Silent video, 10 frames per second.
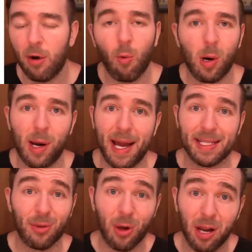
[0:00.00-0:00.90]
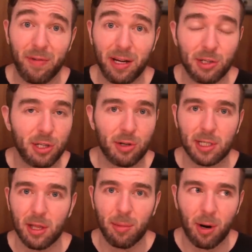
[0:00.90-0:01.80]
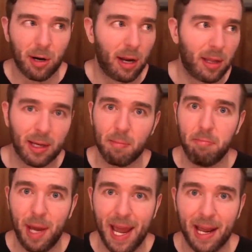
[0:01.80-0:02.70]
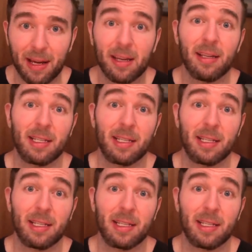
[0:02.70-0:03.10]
whereas a lot of energy drinks on the market, like a Bang,